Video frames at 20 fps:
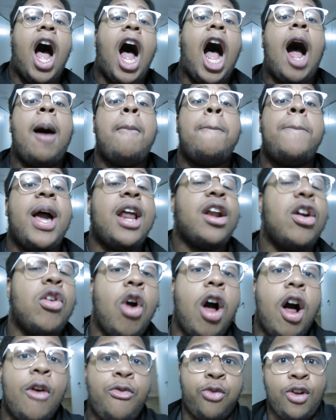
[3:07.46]
I'm better
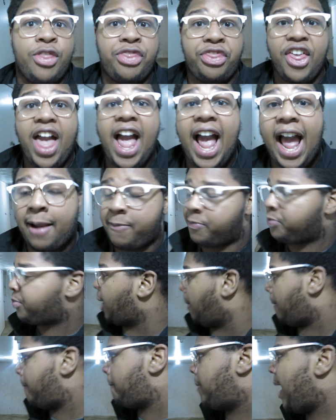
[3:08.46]
off with
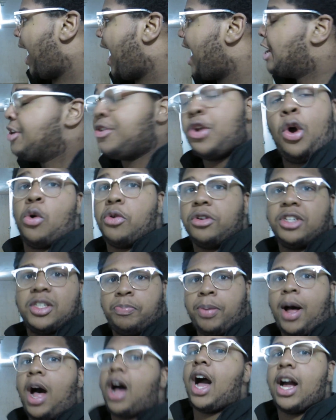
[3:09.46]
that Pandora's
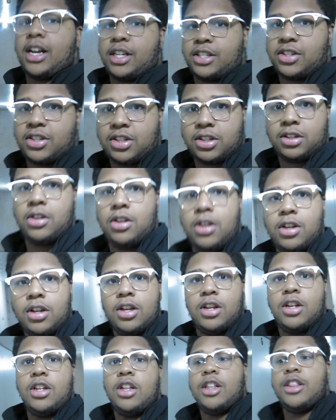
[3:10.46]
box
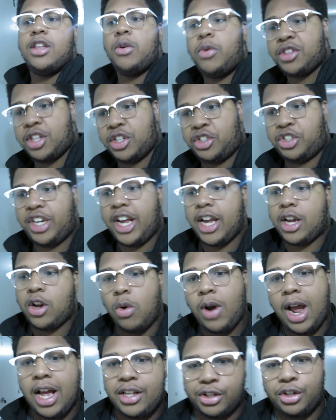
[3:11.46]
than with a chick
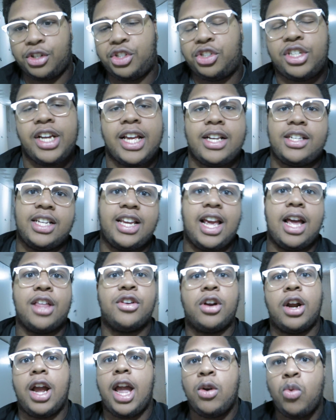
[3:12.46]
who has her shit
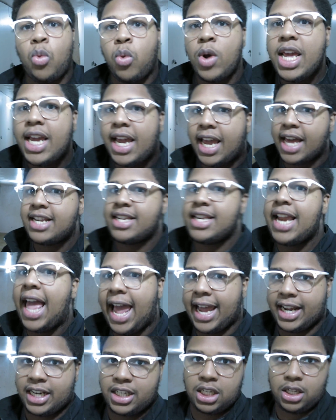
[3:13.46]
together and we
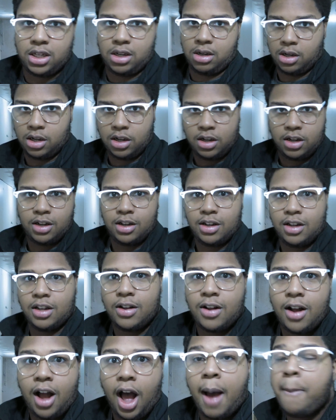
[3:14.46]
connect.
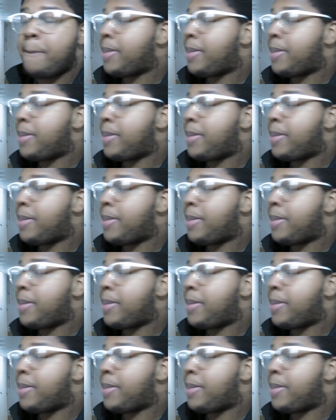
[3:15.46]
I'm